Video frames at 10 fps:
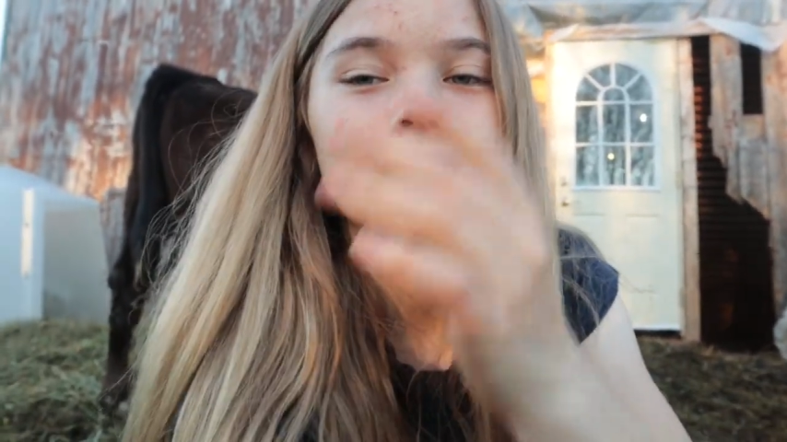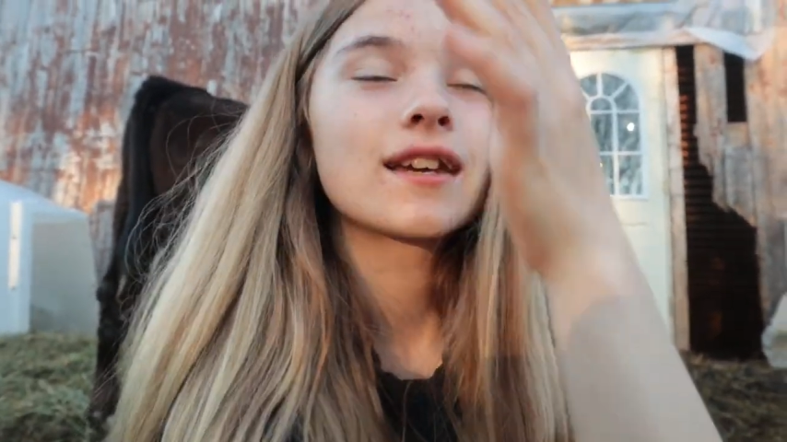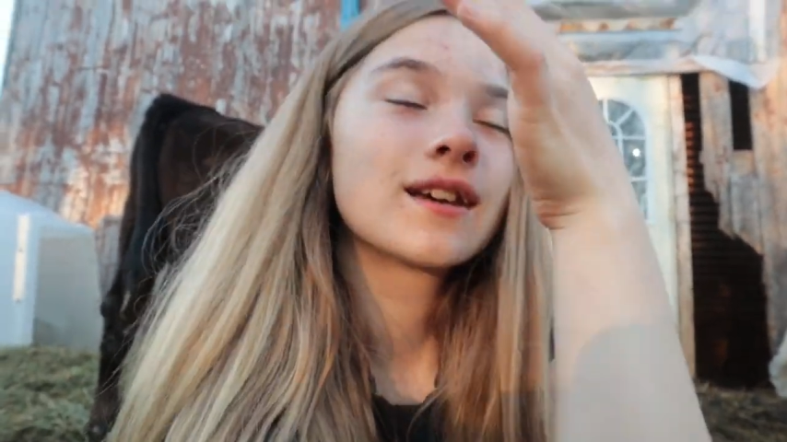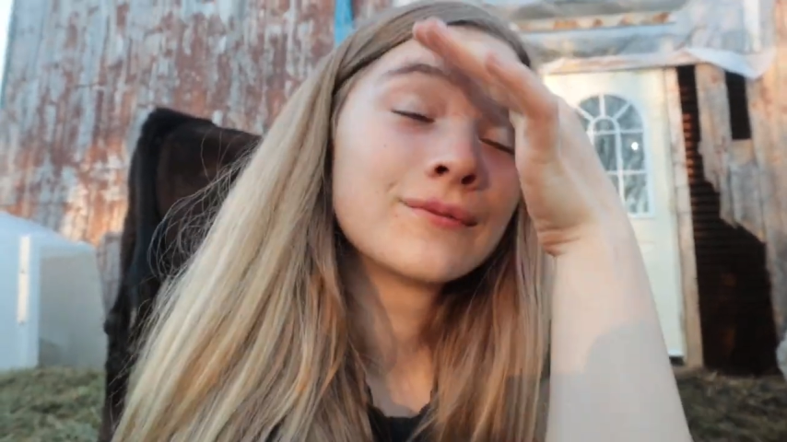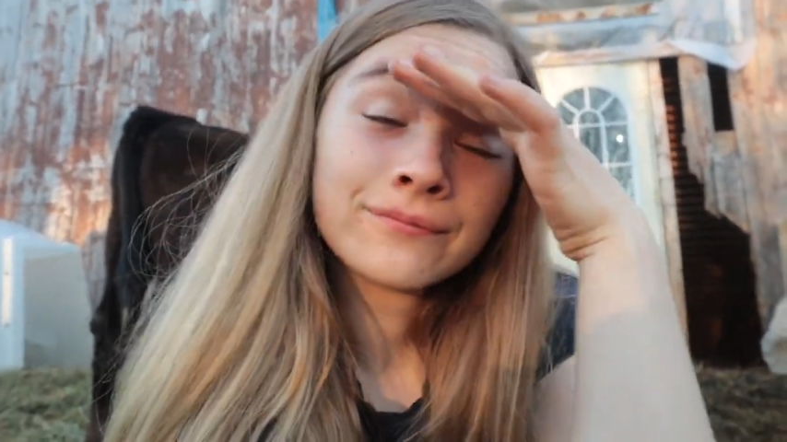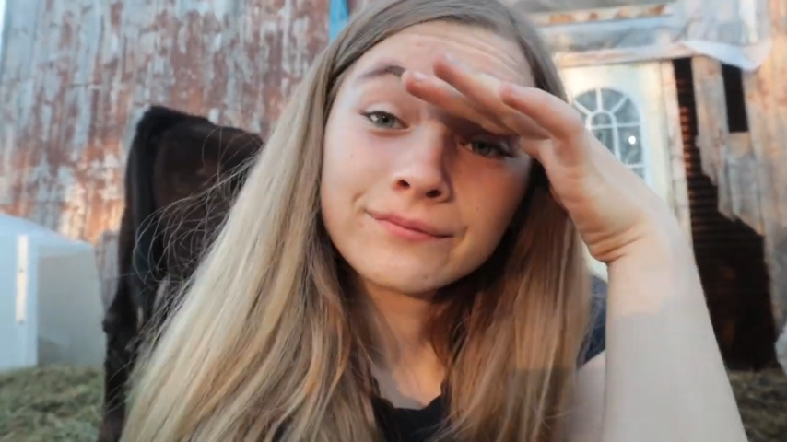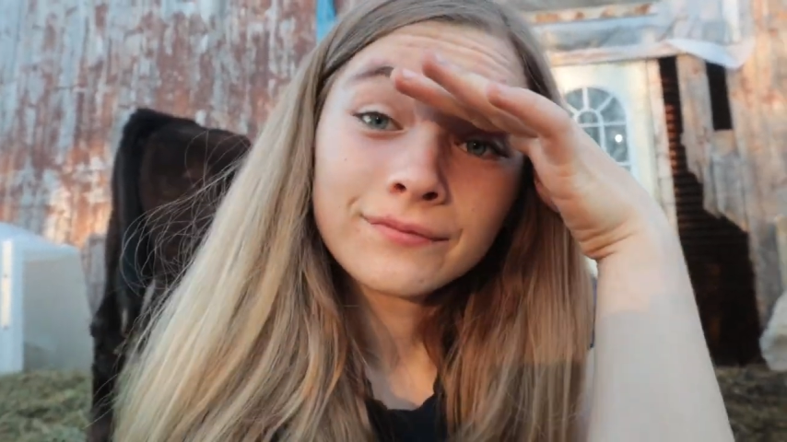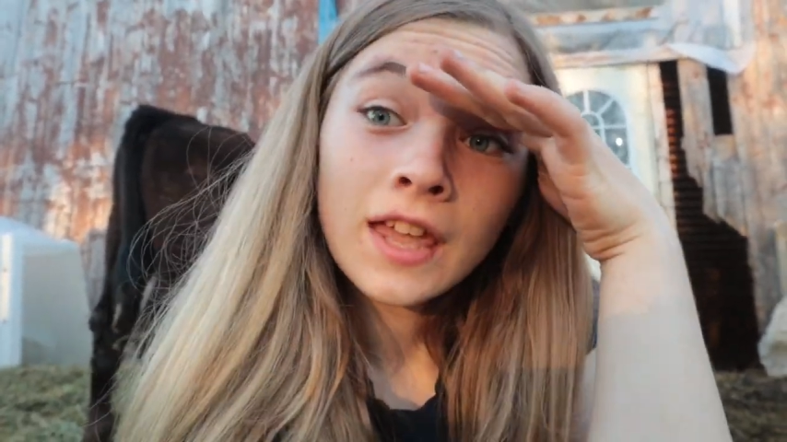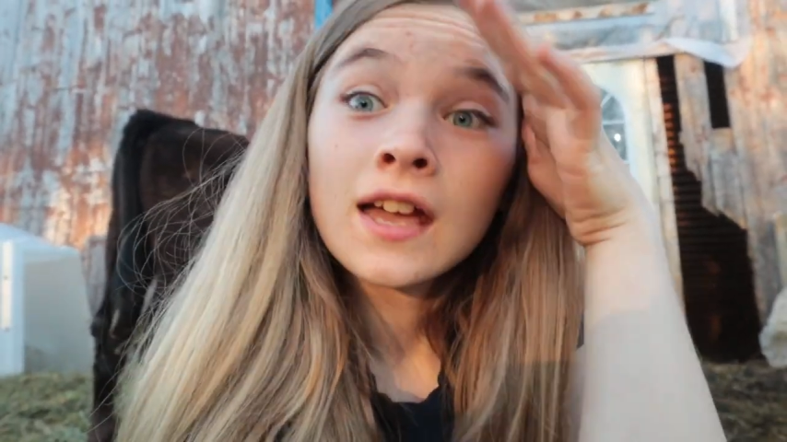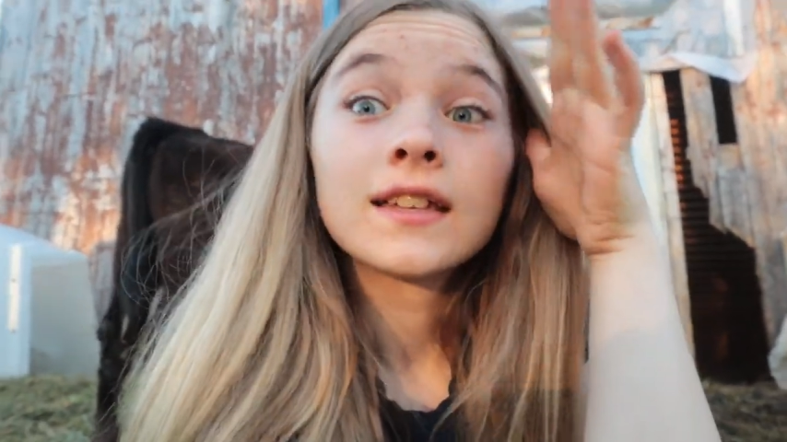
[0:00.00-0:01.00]
like,
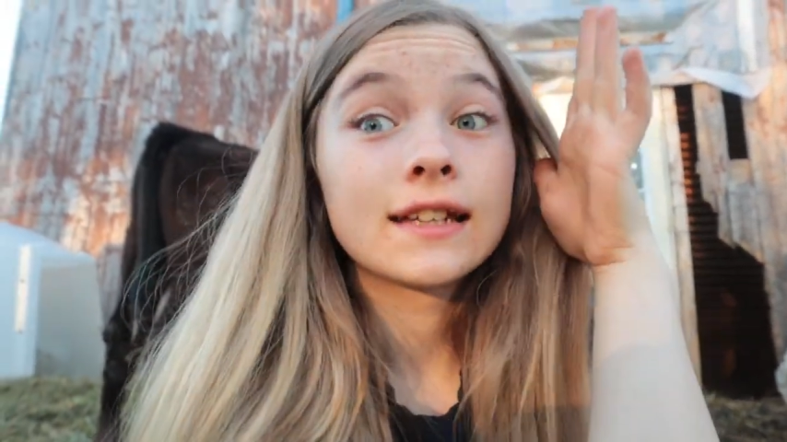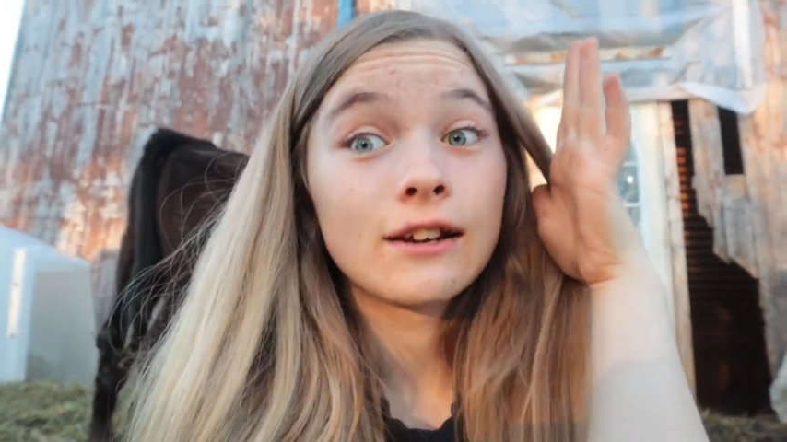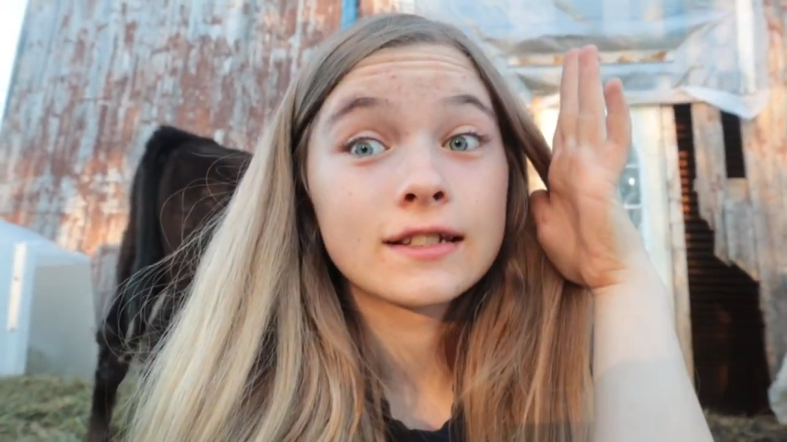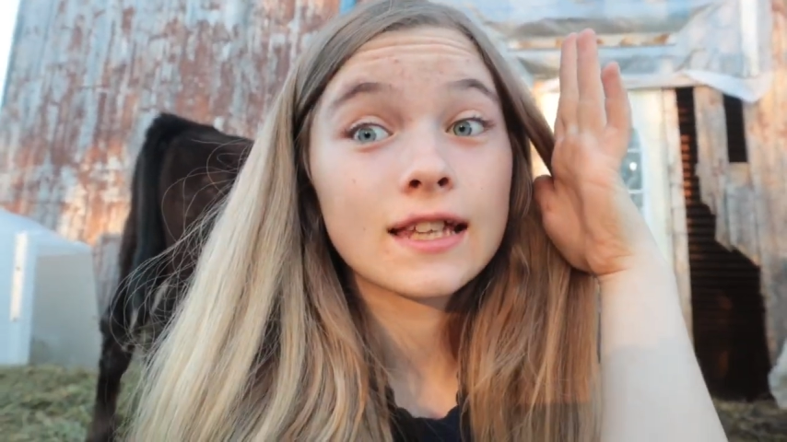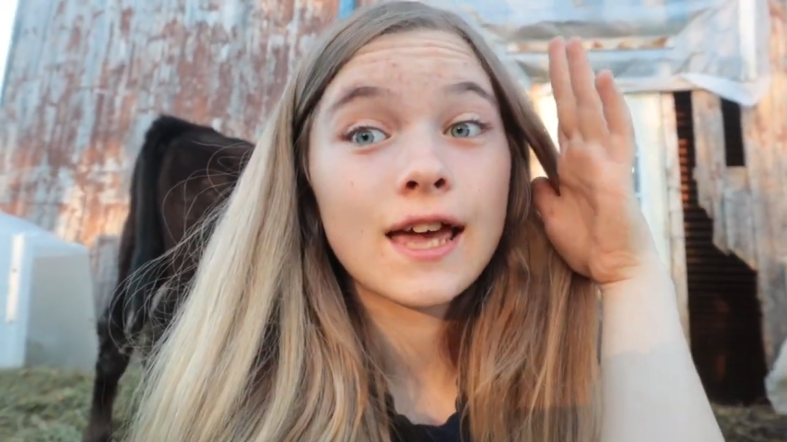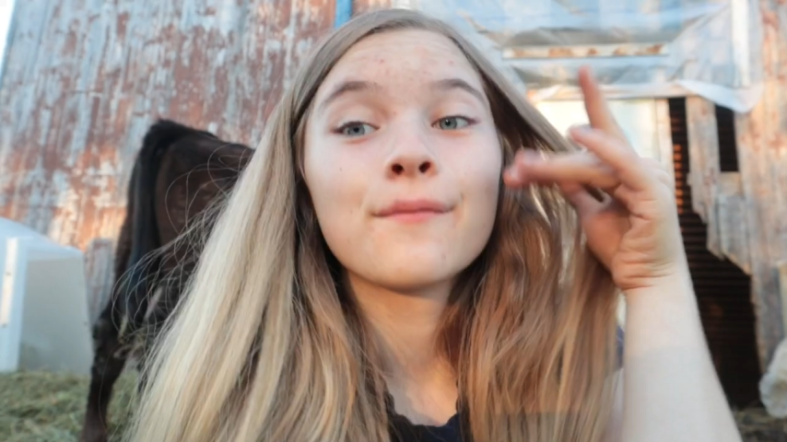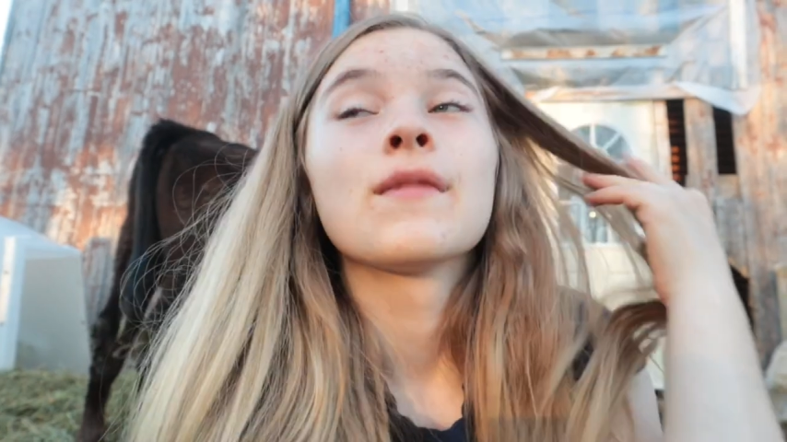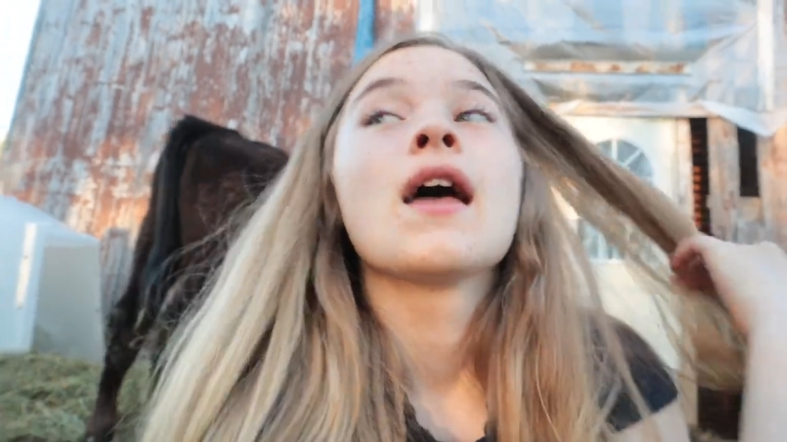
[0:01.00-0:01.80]
seriously.